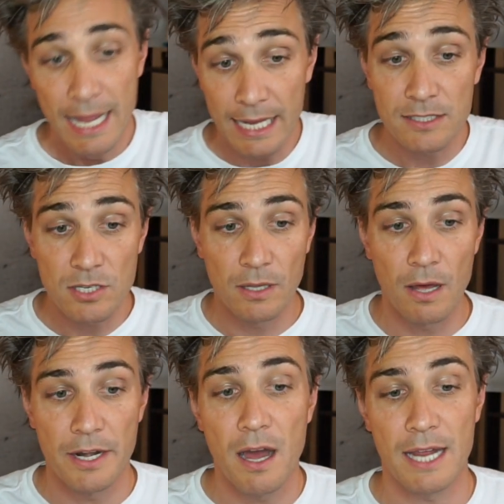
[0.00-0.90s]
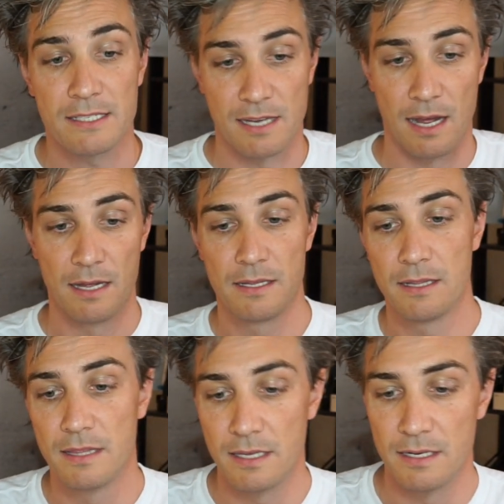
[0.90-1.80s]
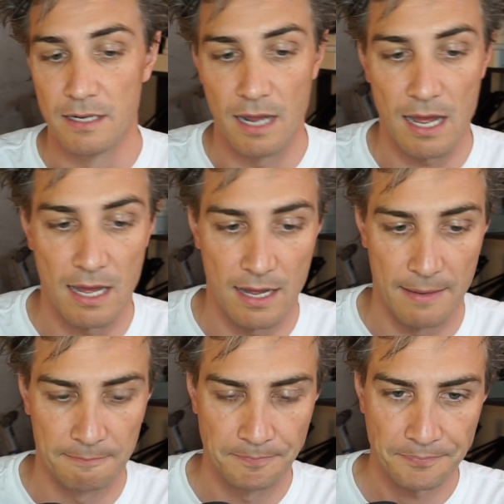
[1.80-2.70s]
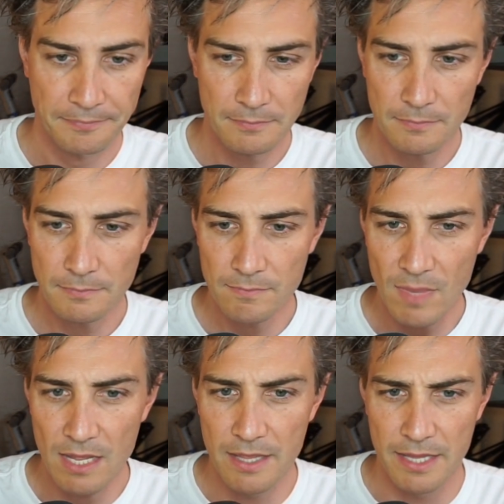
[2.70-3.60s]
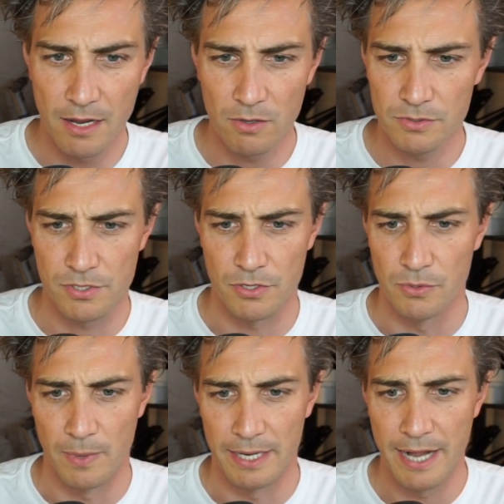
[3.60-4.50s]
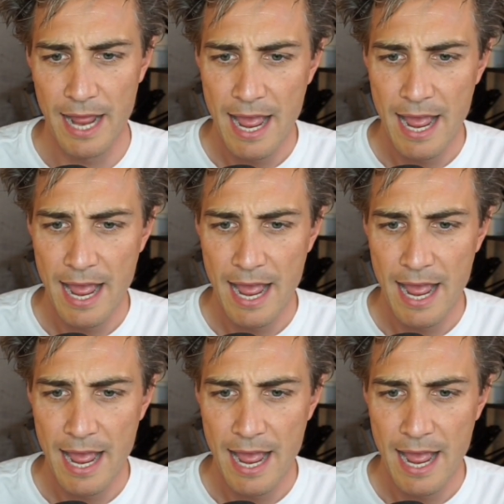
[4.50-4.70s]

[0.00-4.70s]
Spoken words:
It's a lot nicer than the old school one.